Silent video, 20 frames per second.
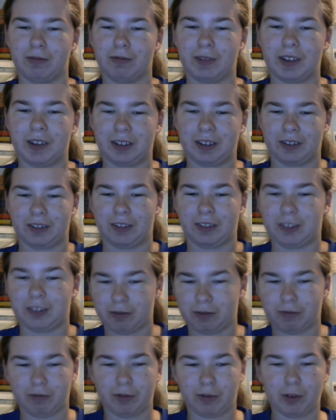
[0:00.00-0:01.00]
and
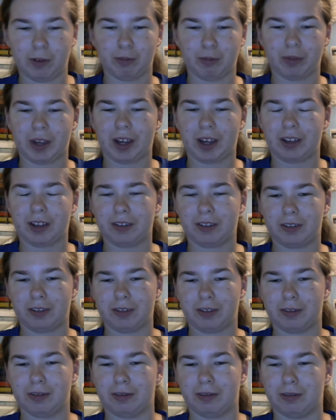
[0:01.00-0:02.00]
went back
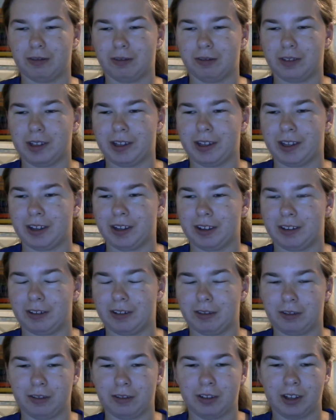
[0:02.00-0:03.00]
to
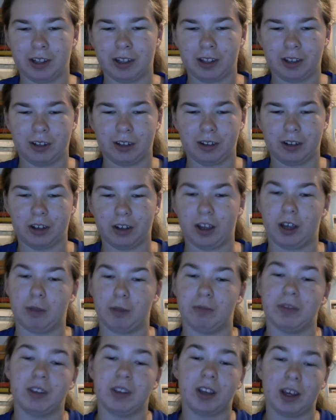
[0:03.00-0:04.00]
the
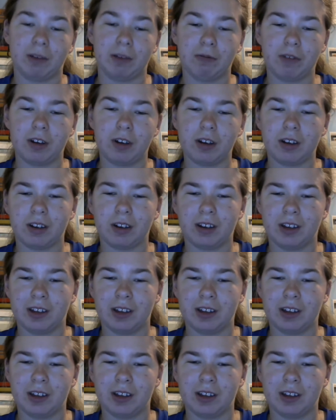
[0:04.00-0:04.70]
um, sidewalk